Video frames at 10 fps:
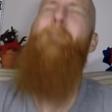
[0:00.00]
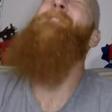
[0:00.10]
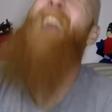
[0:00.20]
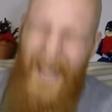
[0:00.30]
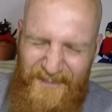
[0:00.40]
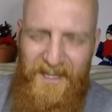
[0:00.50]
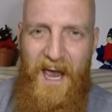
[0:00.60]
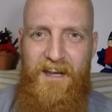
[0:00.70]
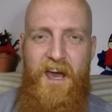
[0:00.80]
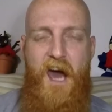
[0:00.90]
But thanks
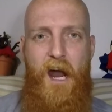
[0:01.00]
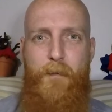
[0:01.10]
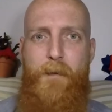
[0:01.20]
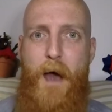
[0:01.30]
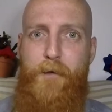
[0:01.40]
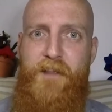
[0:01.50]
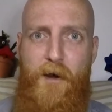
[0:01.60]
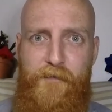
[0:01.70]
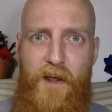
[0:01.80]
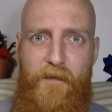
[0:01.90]
again, and I'll be back with
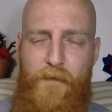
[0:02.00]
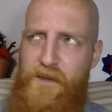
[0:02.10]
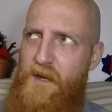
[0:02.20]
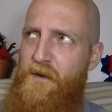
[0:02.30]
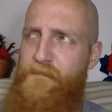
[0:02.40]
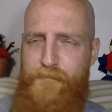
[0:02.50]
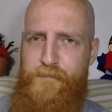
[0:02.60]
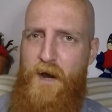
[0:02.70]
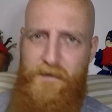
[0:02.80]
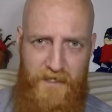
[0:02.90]
another
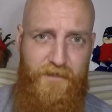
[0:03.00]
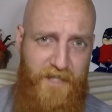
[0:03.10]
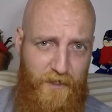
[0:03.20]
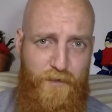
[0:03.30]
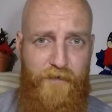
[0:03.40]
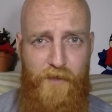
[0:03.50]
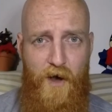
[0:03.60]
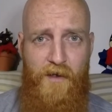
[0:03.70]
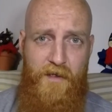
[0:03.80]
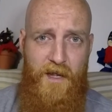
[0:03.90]
probably another daily drink
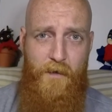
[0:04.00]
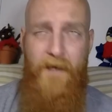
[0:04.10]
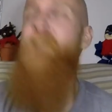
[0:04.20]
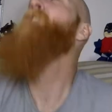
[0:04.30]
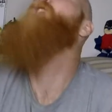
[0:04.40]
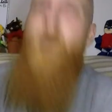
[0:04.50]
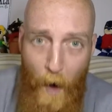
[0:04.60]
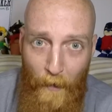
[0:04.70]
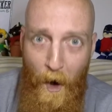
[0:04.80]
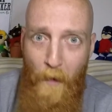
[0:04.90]
vlog, anyway,
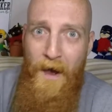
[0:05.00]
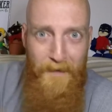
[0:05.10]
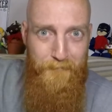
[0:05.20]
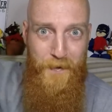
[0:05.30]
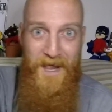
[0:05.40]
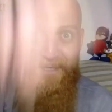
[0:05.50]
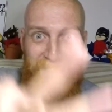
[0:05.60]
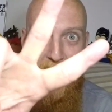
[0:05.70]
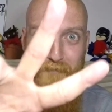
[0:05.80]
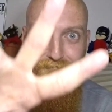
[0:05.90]
tomorrow. Peace
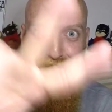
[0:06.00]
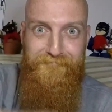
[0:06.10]
out!